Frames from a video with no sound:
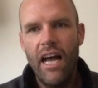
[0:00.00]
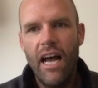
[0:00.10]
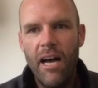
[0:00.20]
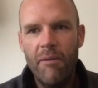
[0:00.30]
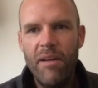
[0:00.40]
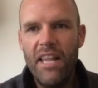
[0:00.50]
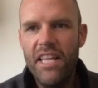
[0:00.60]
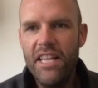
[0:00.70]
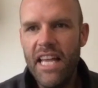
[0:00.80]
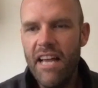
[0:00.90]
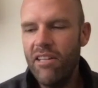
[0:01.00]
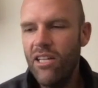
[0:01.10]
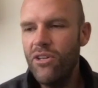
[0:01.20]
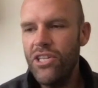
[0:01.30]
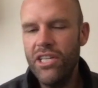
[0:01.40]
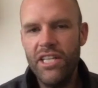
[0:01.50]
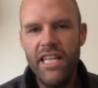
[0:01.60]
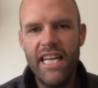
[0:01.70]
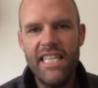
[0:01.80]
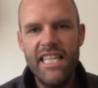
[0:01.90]
Now, the
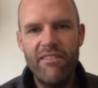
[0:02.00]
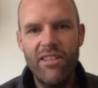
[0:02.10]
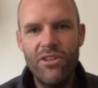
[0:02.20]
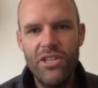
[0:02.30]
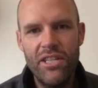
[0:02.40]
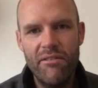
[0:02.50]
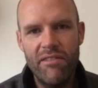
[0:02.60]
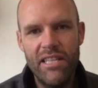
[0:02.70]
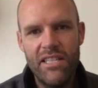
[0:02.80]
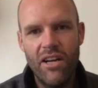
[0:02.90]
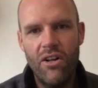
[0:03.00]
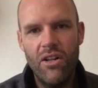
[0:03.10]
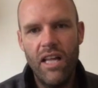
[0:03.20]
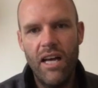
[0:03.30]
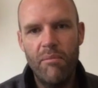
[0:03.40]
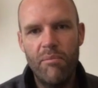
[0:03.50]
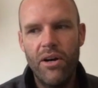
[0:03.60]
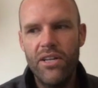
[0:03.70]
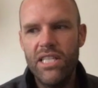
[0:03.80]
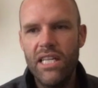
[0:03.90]
next evolution of this whole
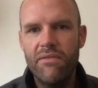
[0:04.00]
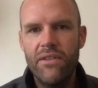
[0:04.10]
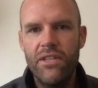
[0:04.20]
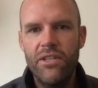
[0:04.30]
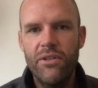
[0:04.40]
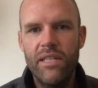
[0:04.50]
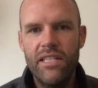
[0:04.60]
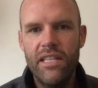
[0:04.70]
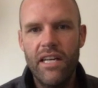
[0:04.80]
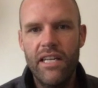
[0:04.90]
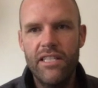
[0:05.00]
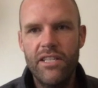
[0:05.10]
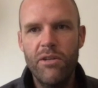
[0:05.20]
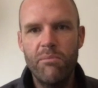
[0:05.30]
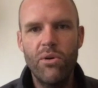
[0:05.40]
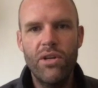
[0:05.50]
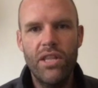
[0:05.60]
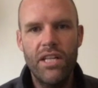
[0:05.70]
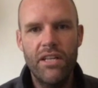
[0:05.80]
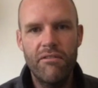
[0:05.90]
process for you is a new book
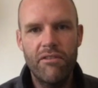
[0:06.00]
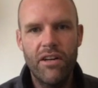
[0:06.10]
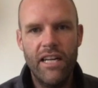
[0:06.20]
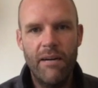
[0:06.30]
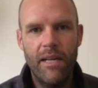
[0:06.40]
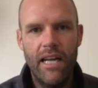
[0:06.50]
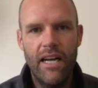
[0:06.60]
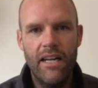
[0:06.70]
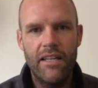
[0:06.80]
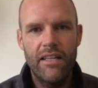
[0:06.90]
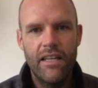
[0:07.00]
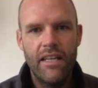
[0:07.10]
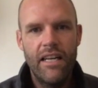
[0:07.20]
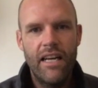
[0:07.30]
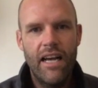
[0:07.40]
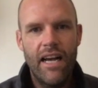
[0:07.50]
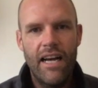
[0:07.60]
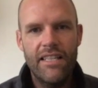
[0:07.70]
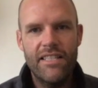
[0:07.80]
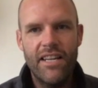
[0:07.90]
that you've got coming out.
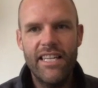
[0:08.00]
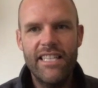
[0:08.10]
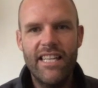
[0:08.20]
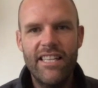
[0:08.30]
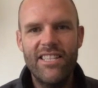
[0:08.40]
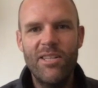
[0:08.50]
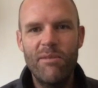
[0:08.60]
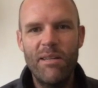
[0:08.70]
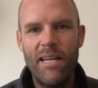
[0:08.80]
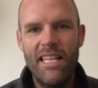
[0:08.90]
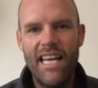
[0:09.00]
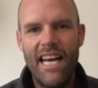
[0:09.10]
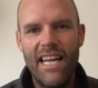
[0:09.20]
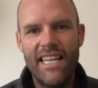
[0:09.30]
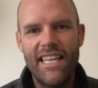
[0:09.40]
So can you tell us a little bit about that?